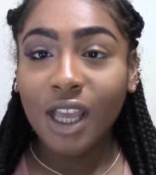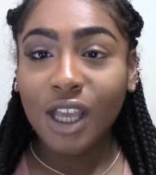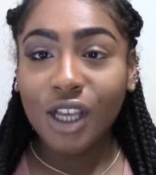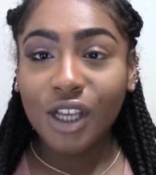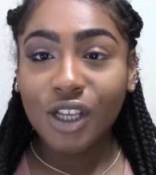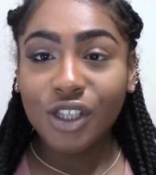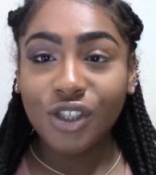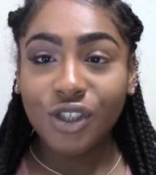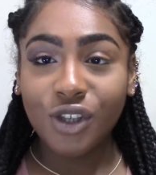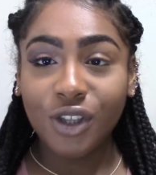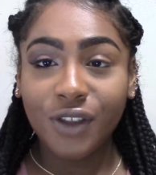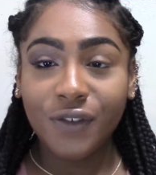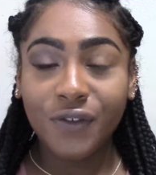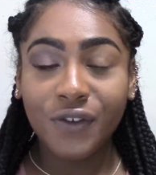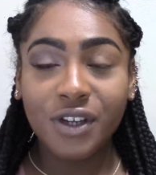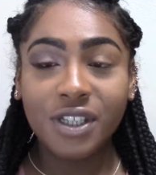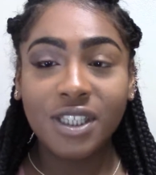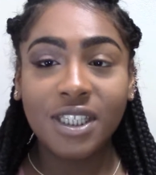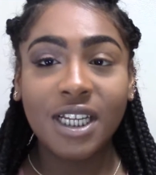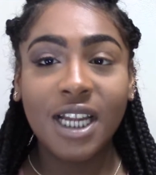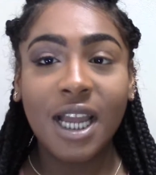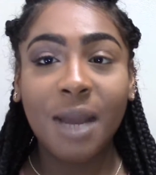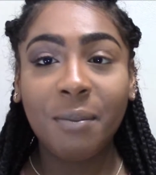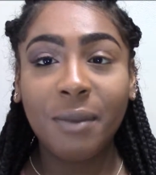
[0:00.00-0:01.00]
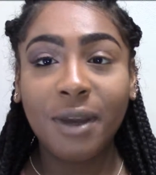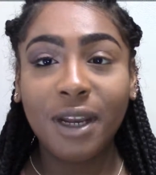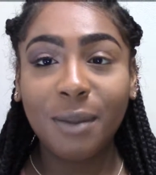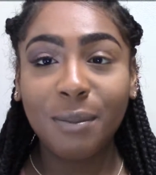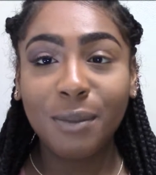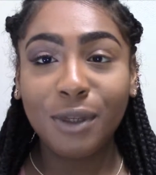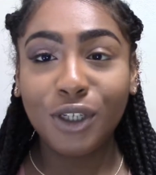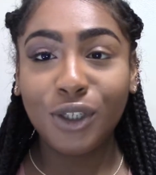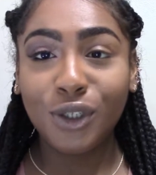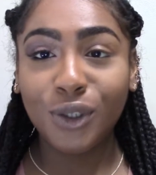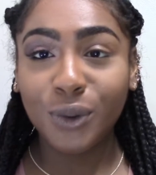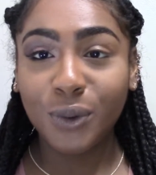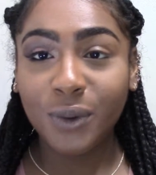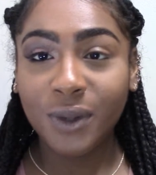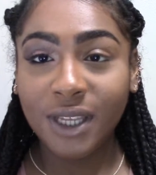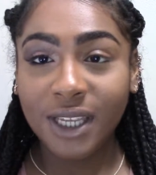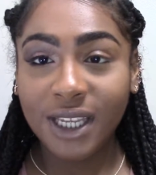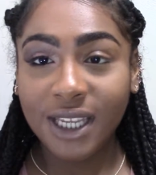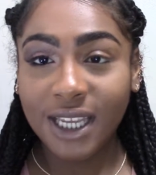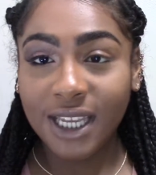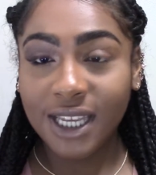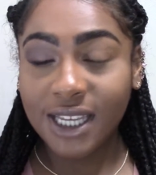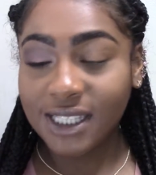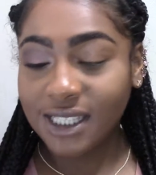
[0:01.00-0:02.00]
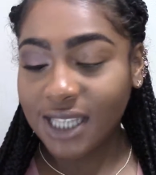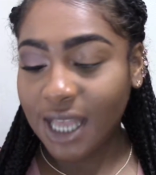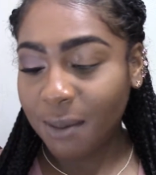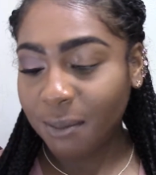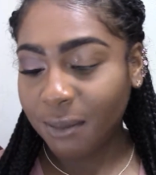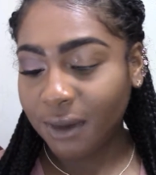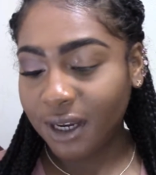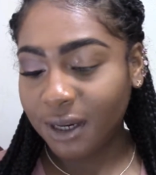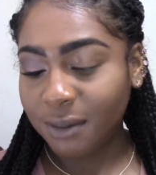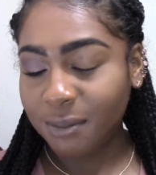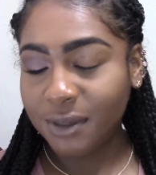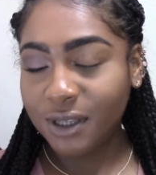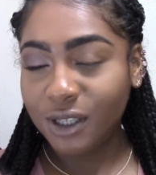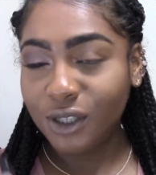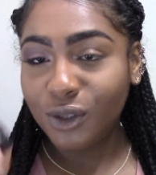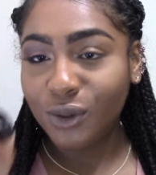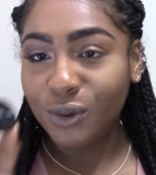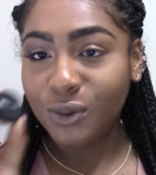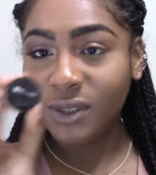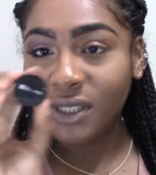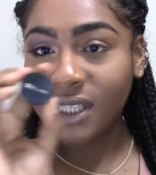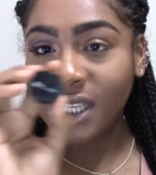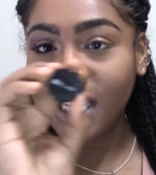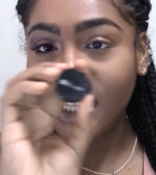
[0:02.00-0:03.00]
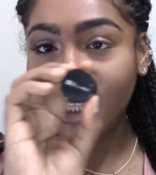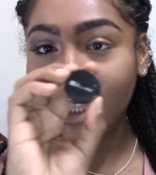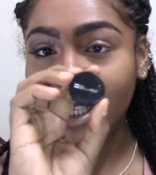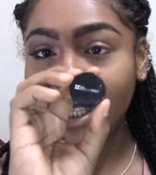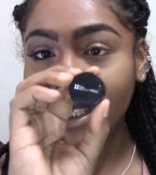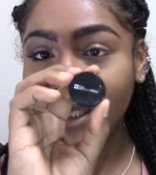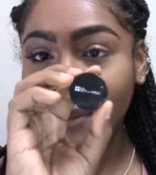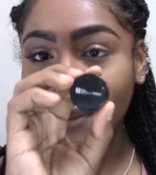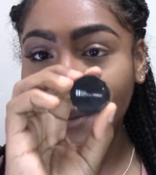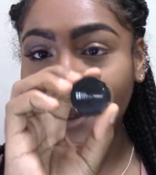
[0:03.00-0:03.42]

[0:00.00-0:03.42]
So the first thing I'm going to be doing is I'm going to be using this